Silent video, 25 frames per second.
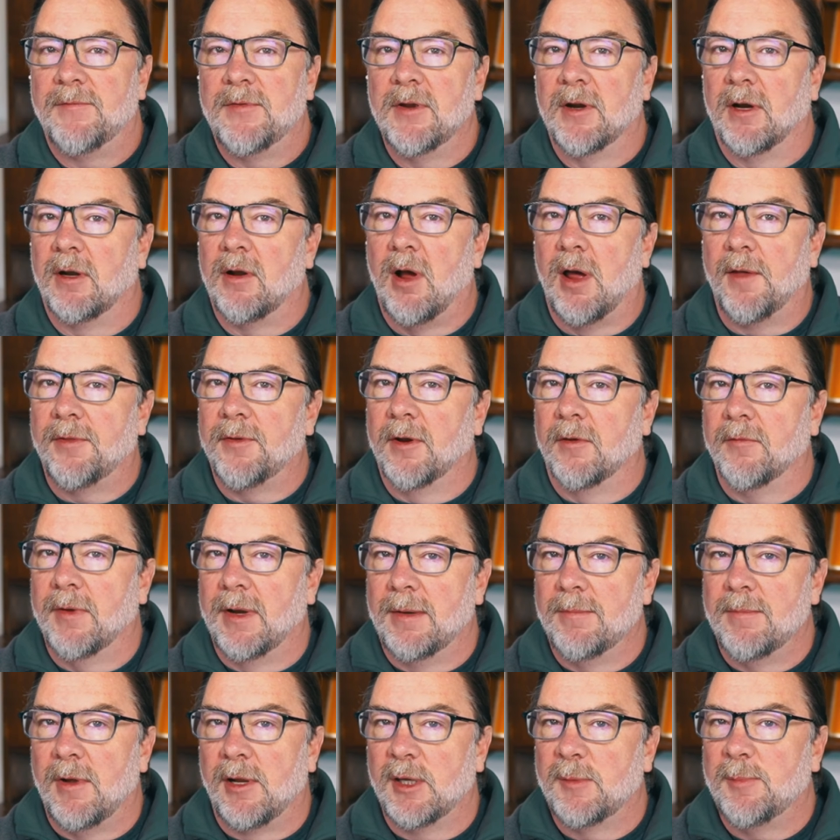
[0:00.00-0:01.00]
if you're an author
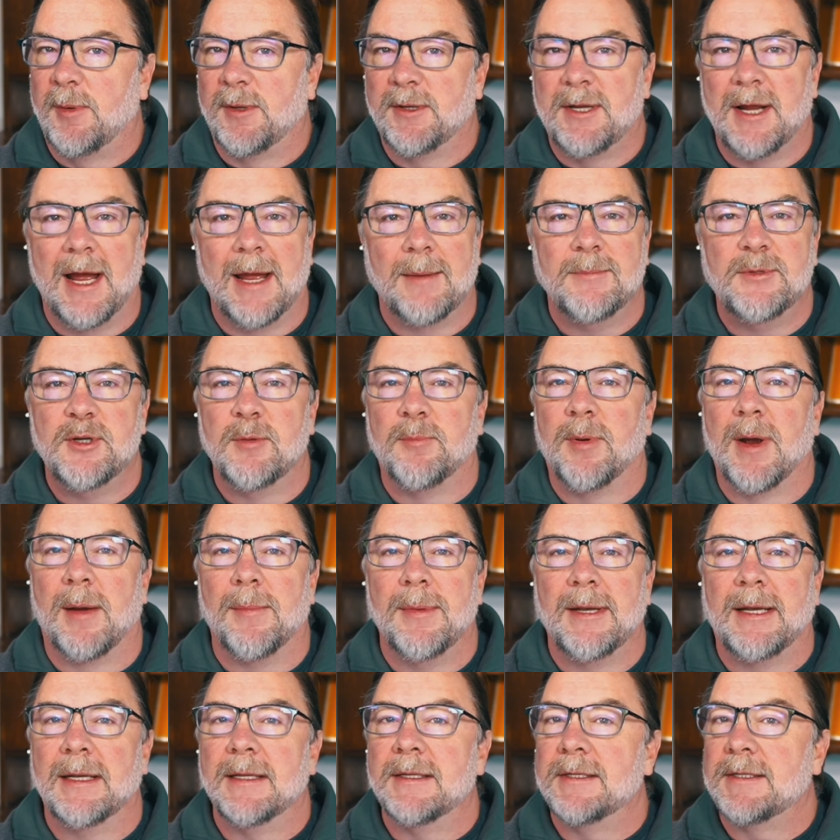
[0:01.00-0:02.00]
written multiple times, you
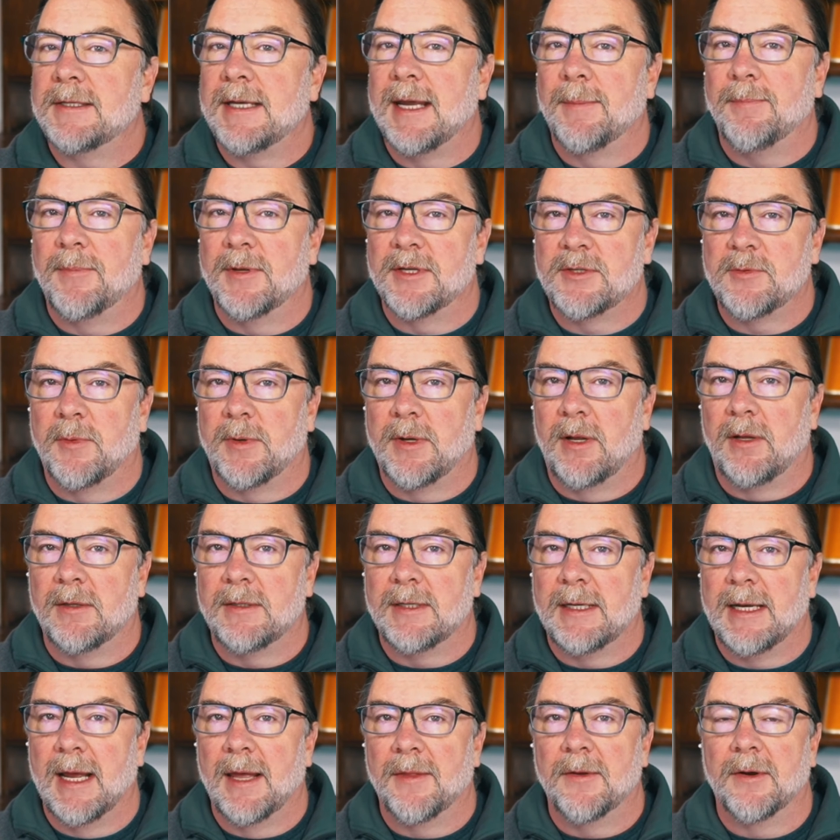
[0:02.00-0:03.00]
probably can skip this one
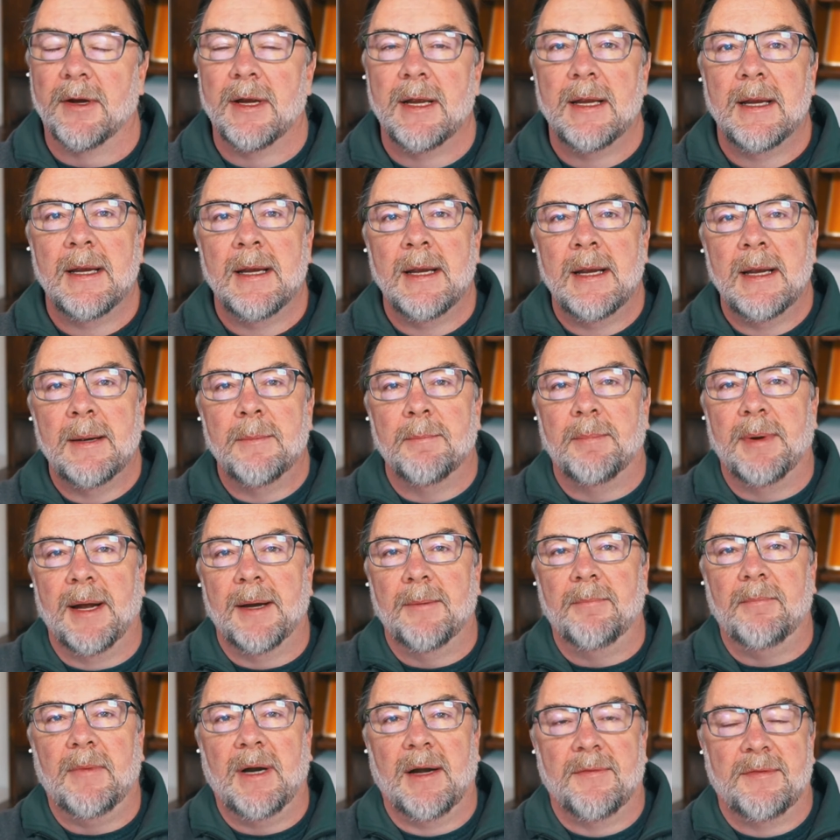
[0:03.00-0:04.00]
altogether.
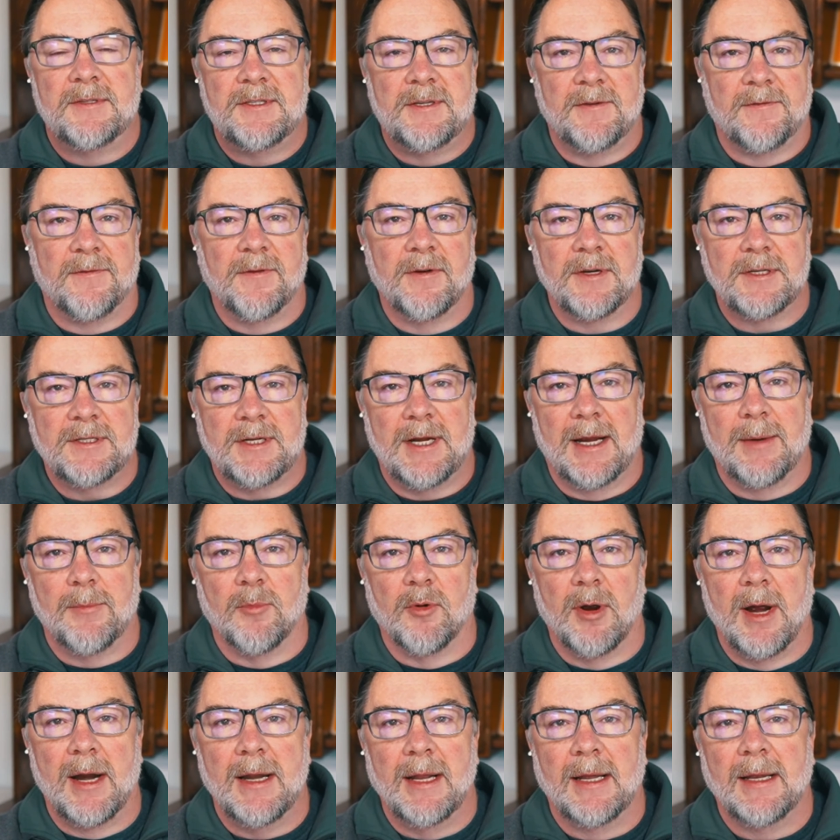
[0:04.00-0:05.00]
But if it's your first
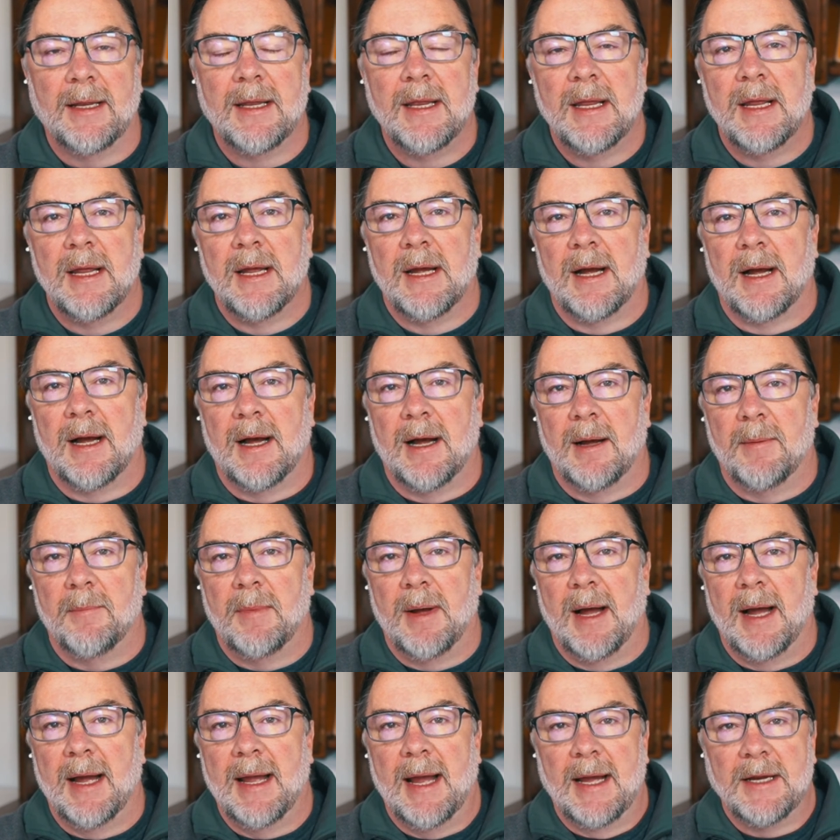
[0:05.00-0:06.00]
time writing,
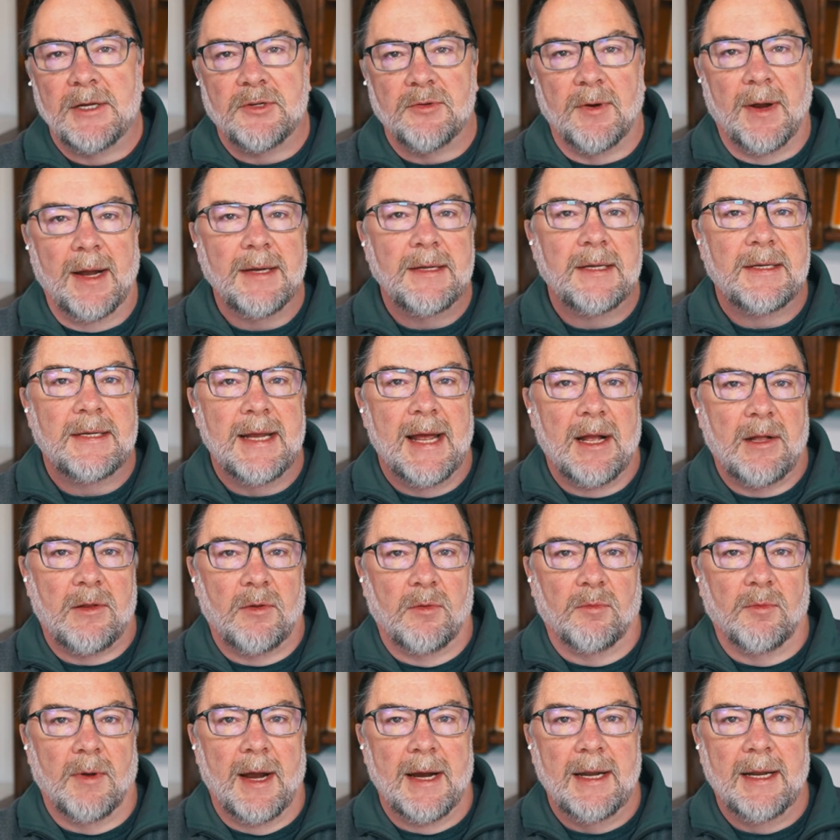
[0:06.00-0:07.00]
I tried to
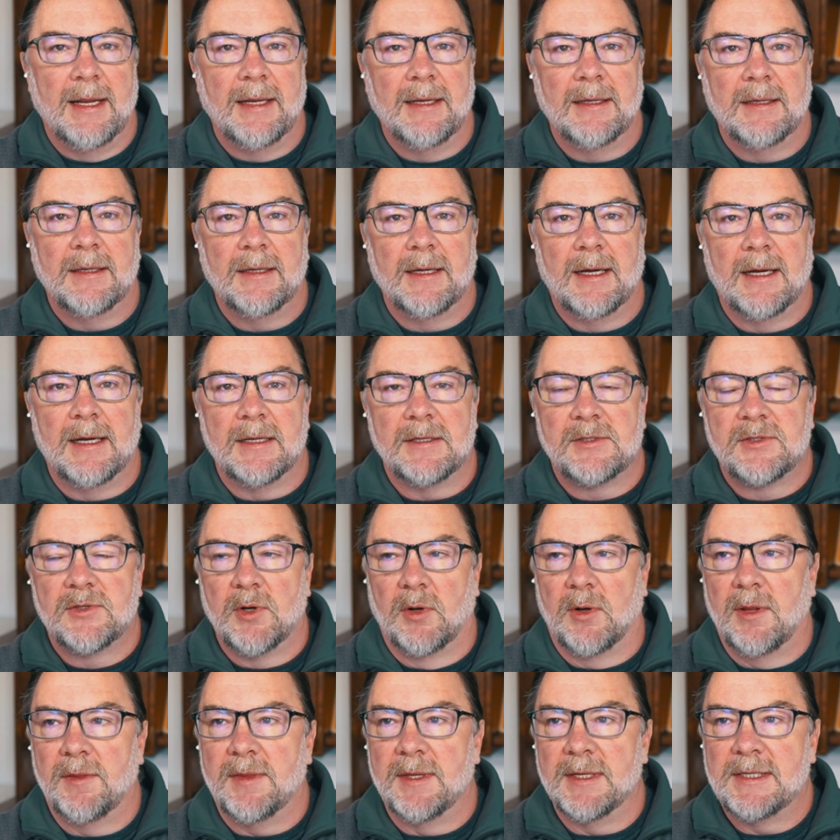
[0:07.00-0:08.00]
tackle writing
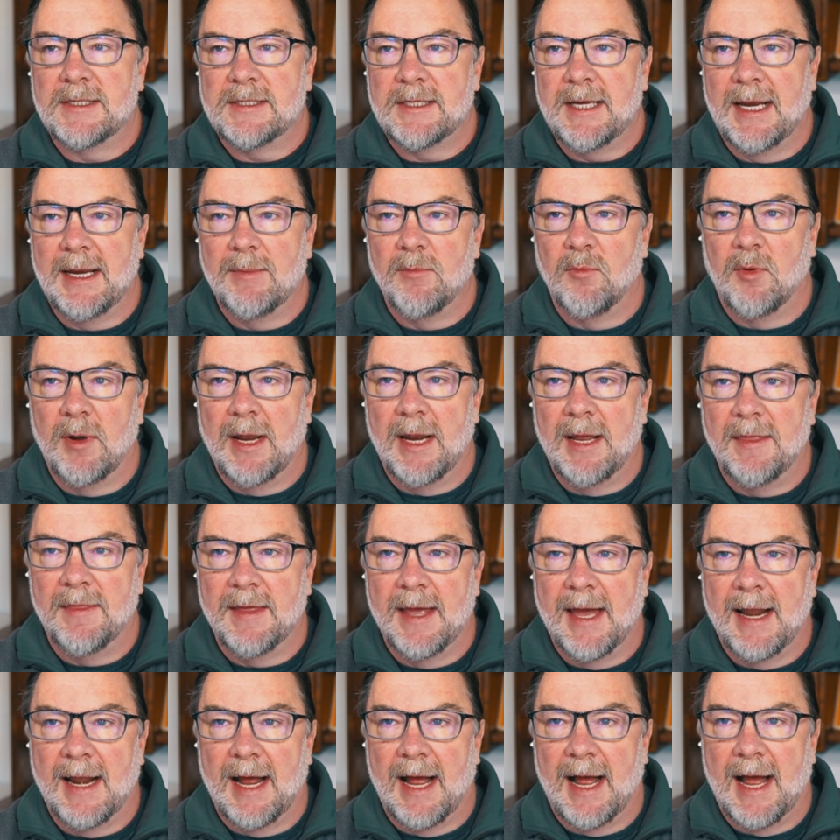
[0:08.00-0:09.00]
sort of the same way
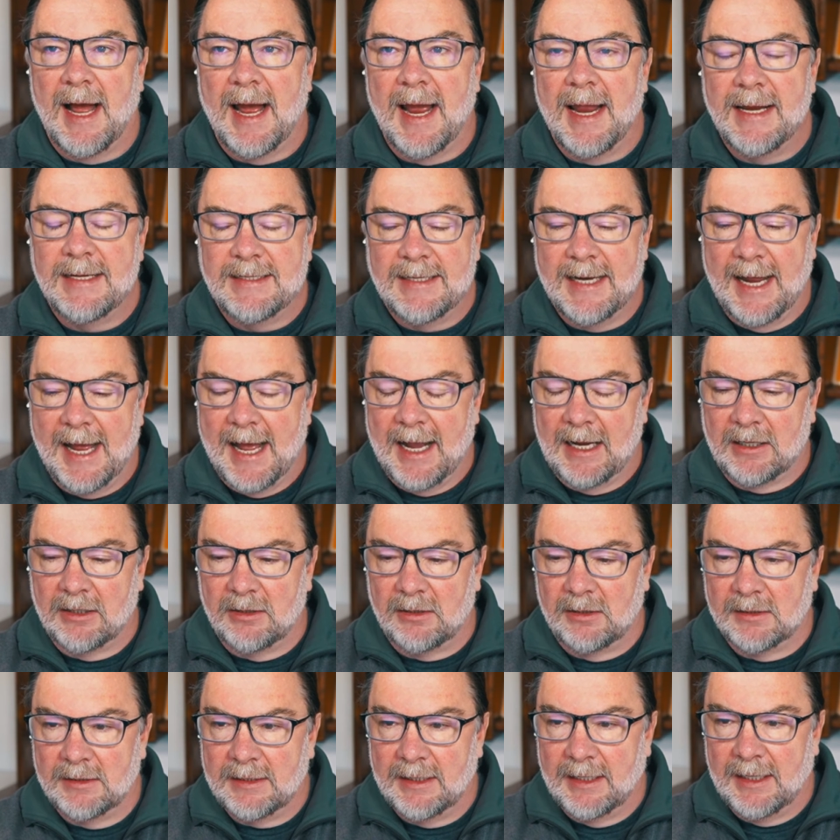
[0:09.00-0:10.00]
that I
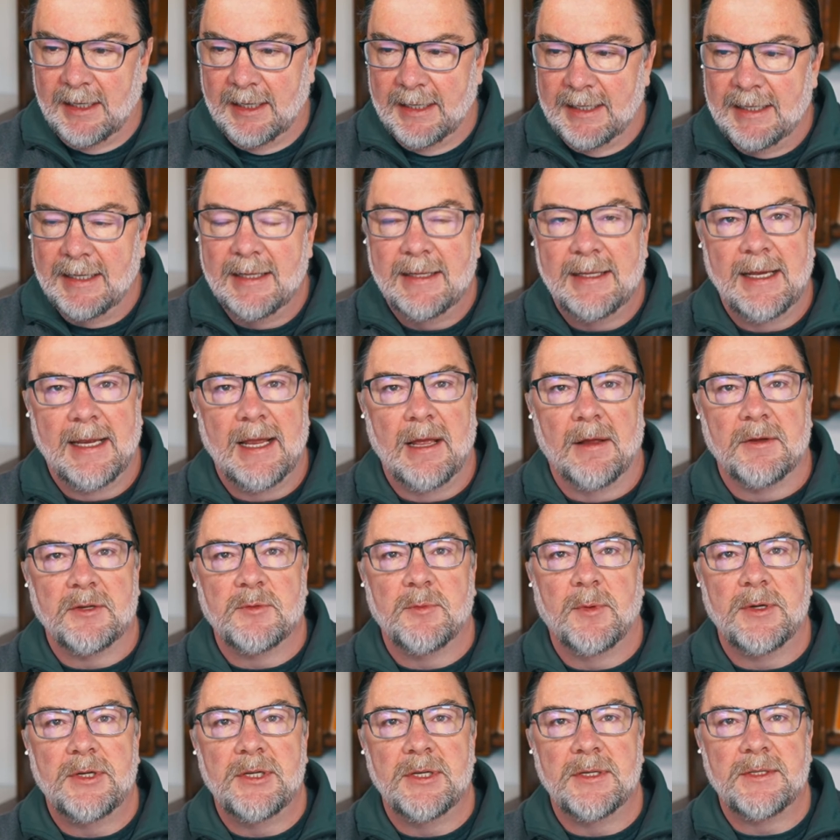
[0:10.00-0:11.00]
tackled anything
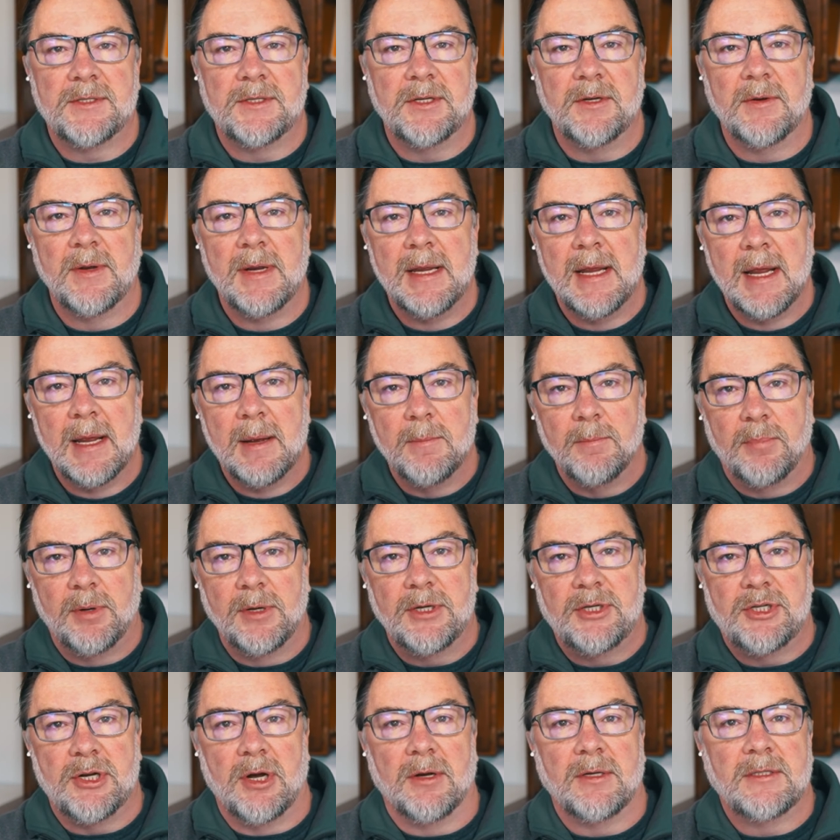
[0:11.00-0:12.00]
else, which is to
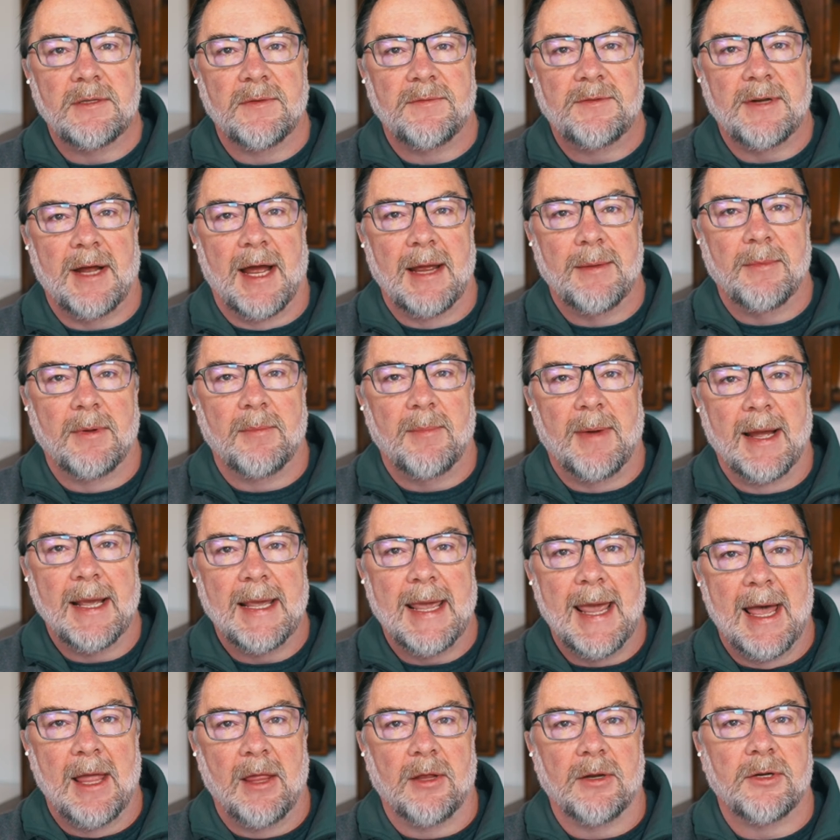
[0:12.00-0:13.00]
put chunks of time in my
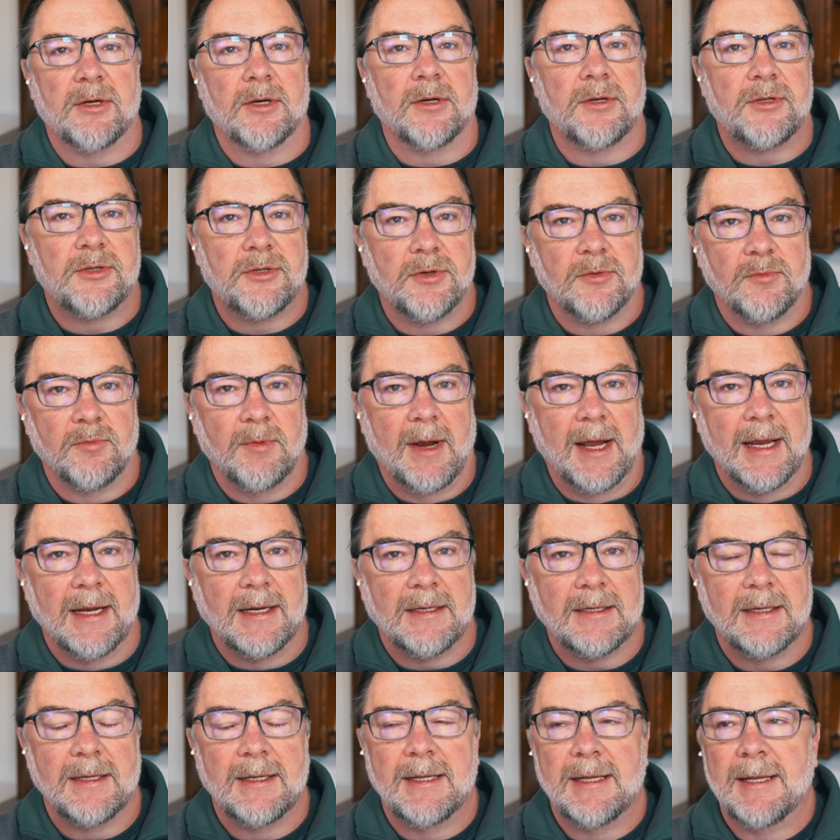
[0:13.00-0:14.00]
calendar to
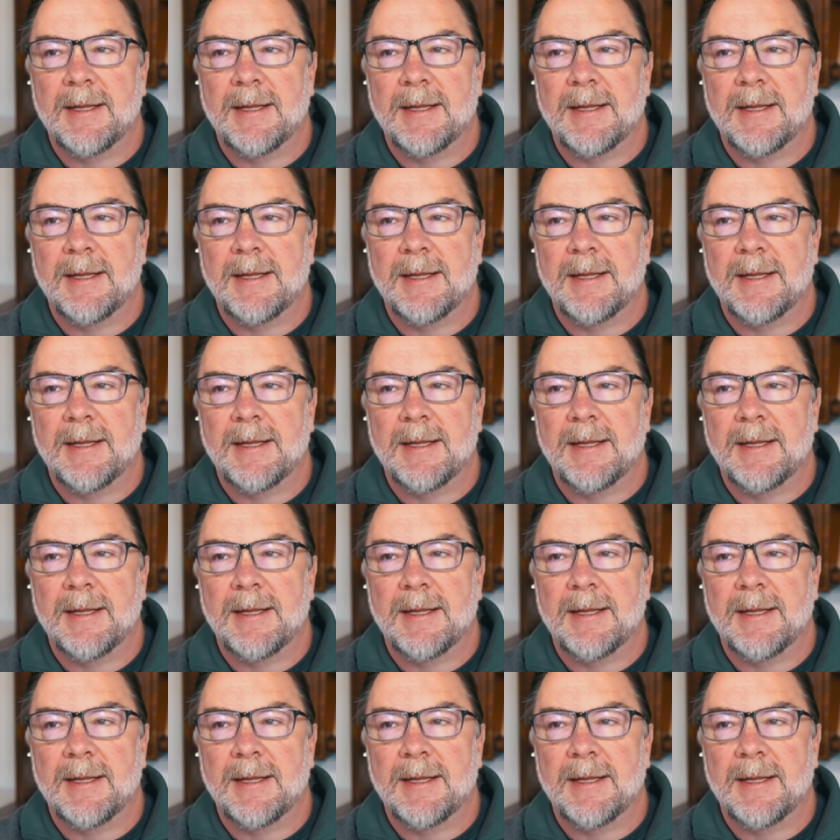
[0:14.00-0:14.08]
write.